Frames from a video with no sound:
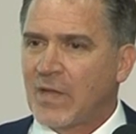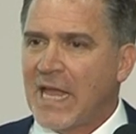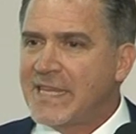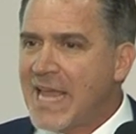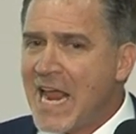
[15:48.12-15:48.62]

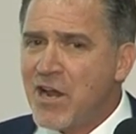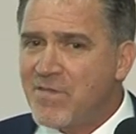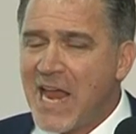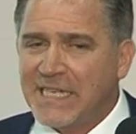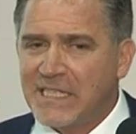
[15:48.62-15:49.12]
At the end of
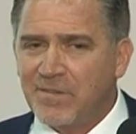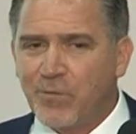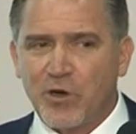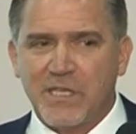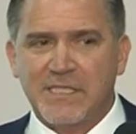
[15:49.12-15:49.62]

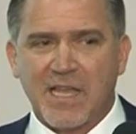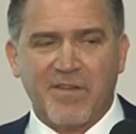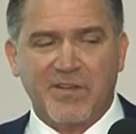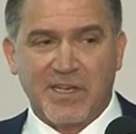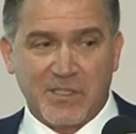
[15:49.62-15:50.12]

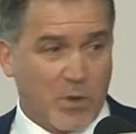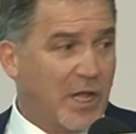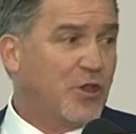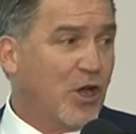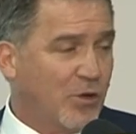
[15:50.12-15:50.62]
1947, it is
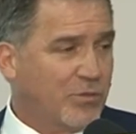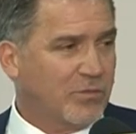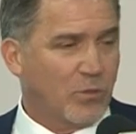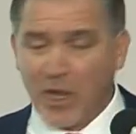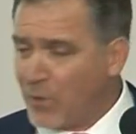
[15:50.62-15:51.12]
well known,
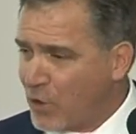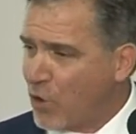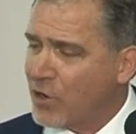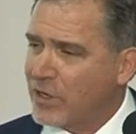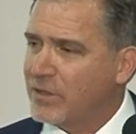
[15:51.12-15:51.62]
well
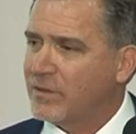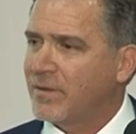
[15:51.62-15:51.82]
recorded,